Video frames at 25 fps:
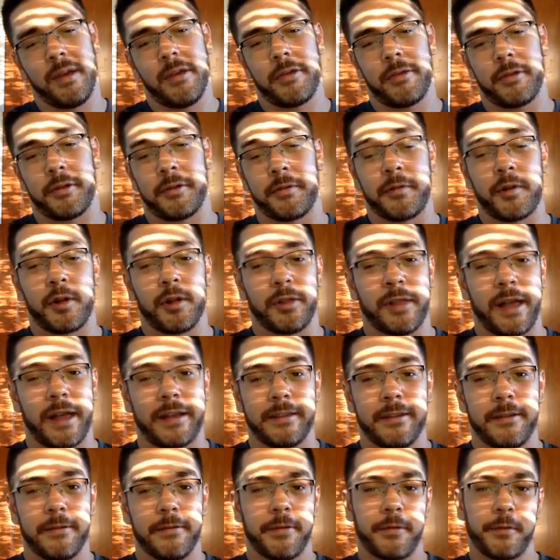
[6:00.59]
sort of
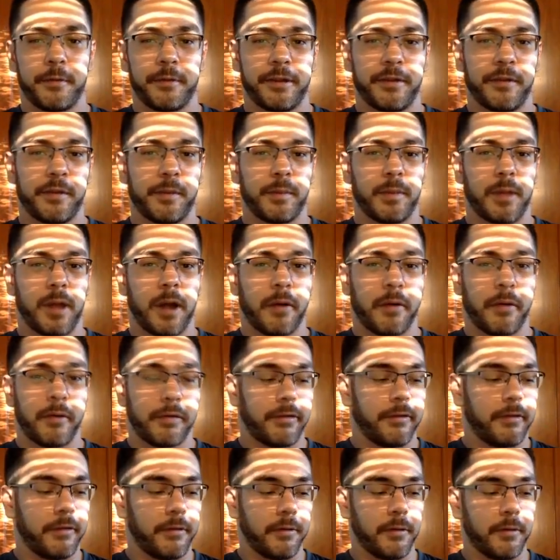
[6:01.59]
collectives for different
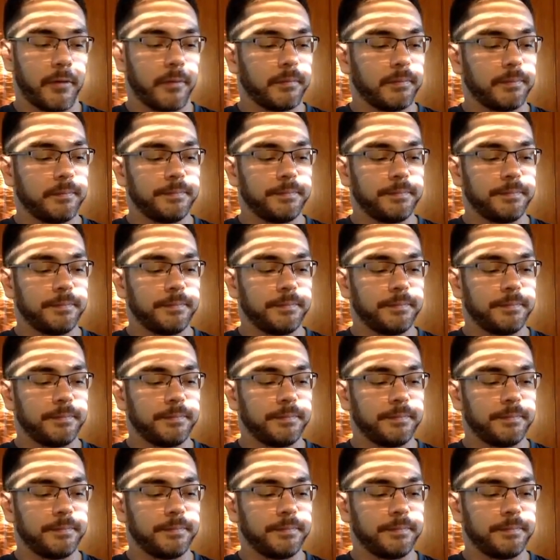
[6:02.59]
bloggers to